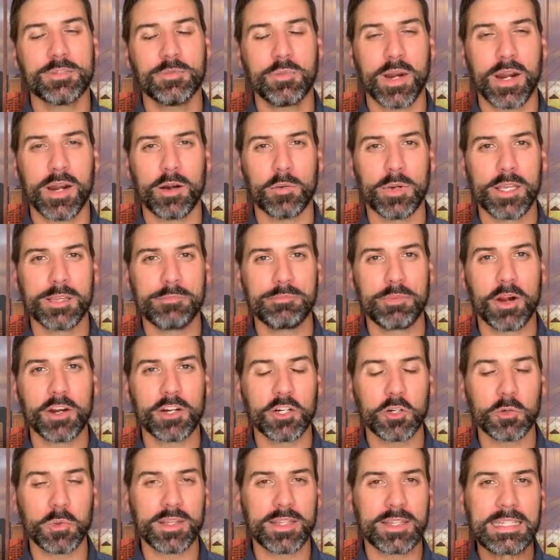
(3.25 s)
where we
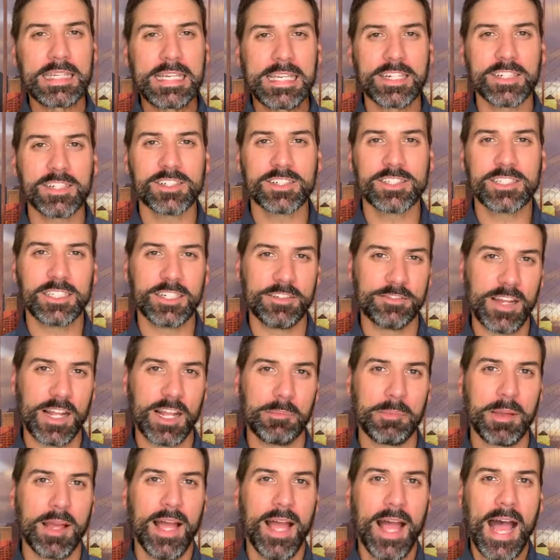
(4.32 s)
partner with leaders to
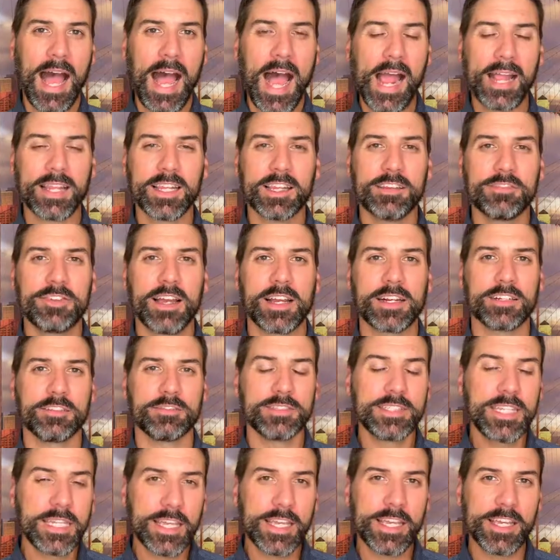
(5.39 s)
develop highly
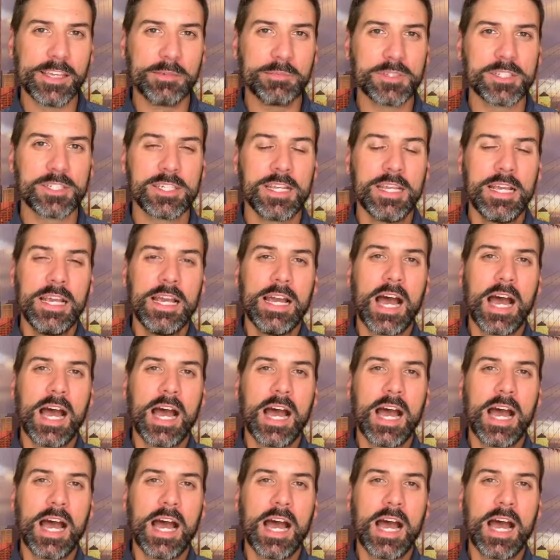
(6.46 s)
effective teams.